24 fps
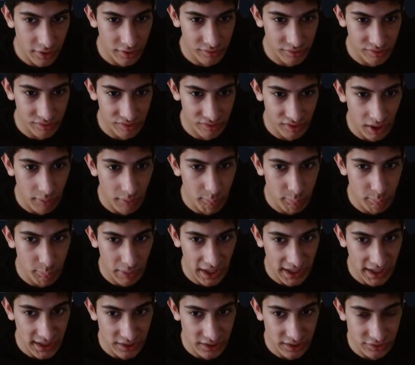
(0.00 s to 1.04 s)
a
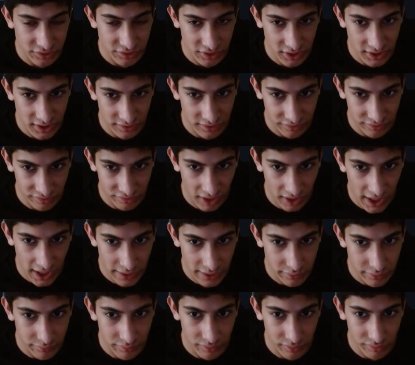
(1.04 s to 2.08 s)
subpage inside
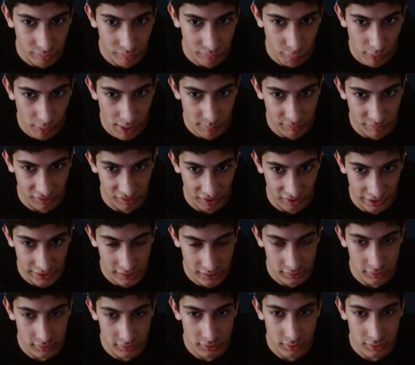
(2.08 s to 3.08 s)
of this website.